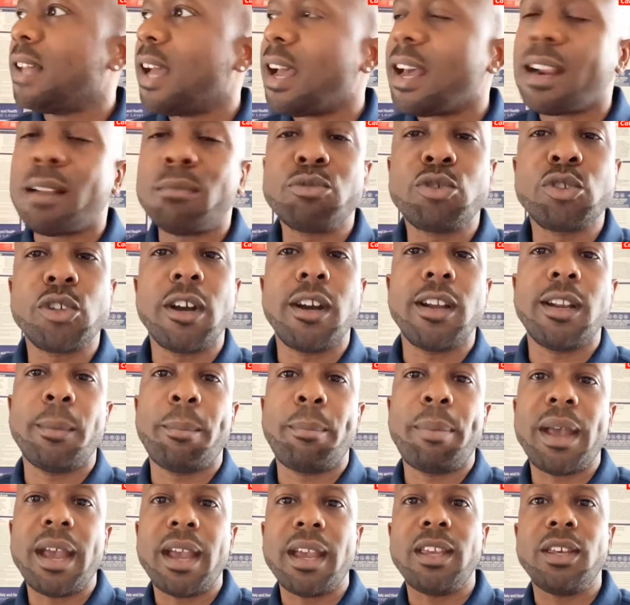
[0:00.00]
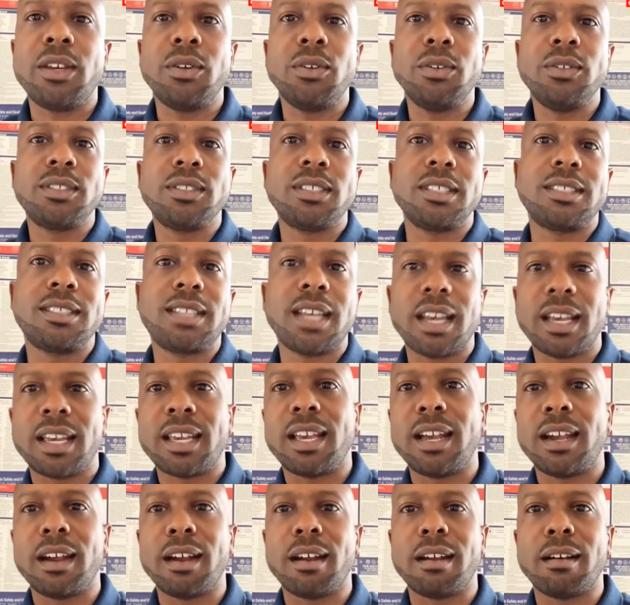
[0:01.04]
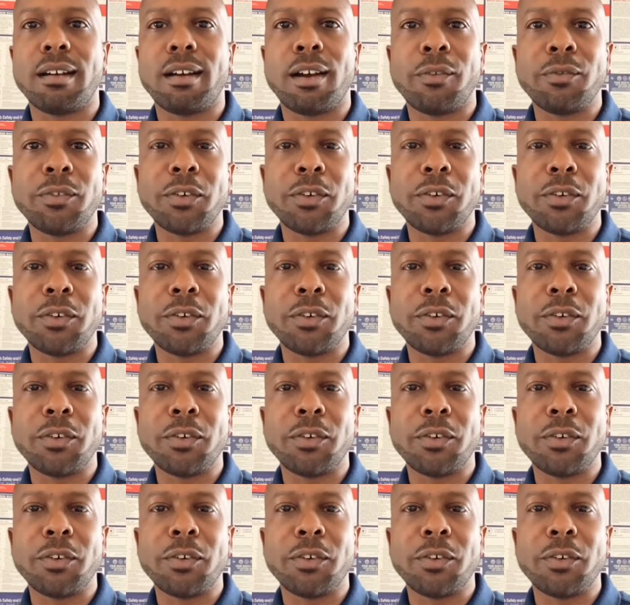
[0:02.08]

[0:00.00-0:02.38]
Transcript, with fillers: that I'm trying to pay you to take care